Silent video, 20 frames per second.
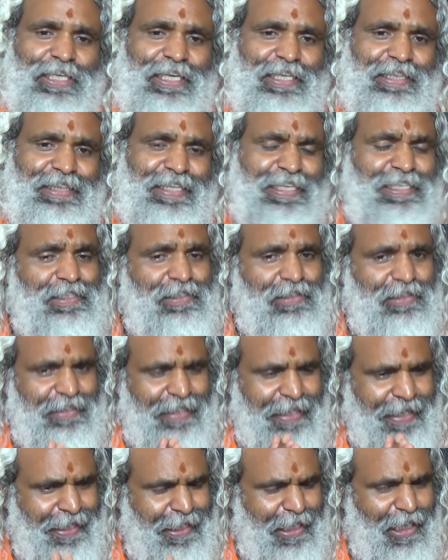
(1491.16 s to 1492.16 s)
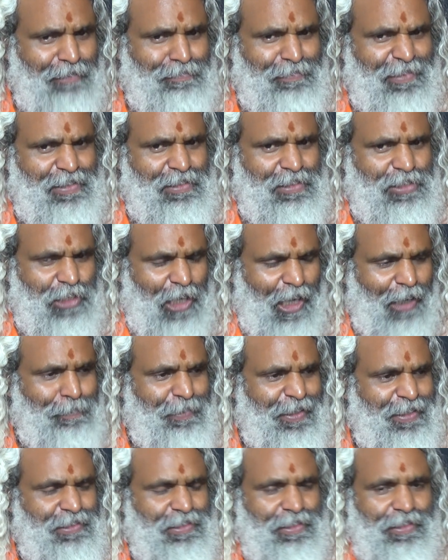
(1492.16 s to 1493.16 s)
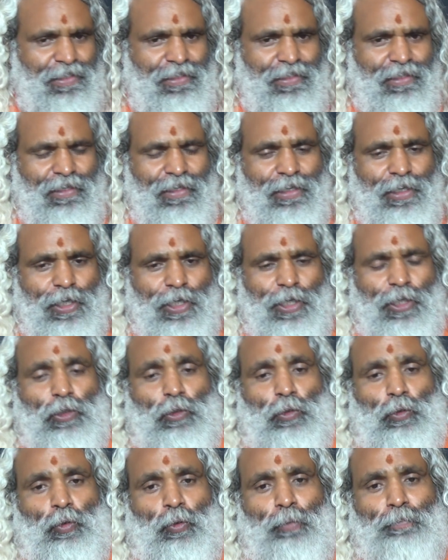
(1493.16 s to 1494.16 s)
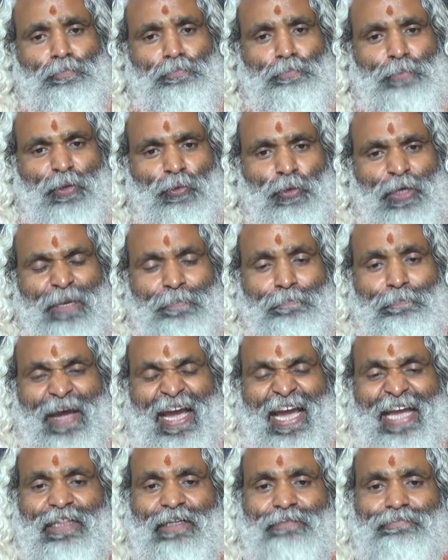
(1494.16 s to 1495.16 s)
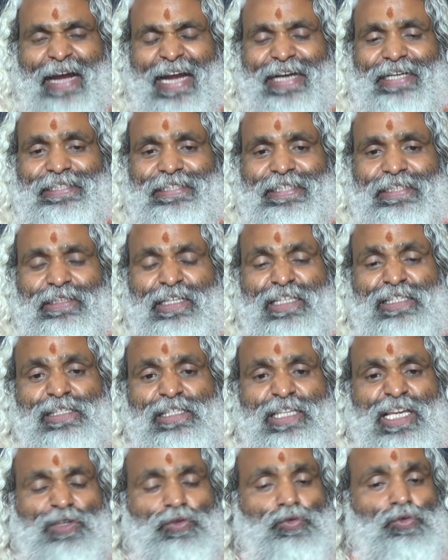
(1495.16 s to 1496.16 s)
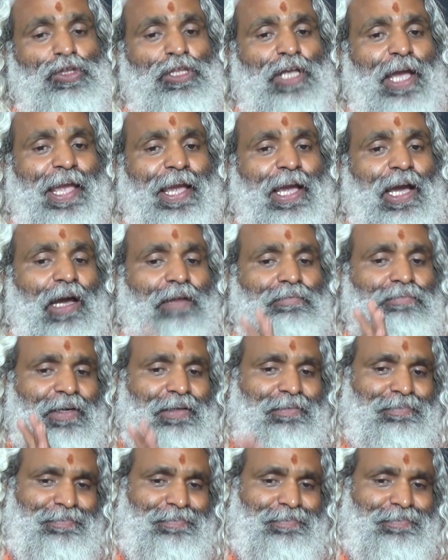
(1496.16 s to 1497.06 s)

these three karma's job is to purify the mind. Citasya suddhaye karma.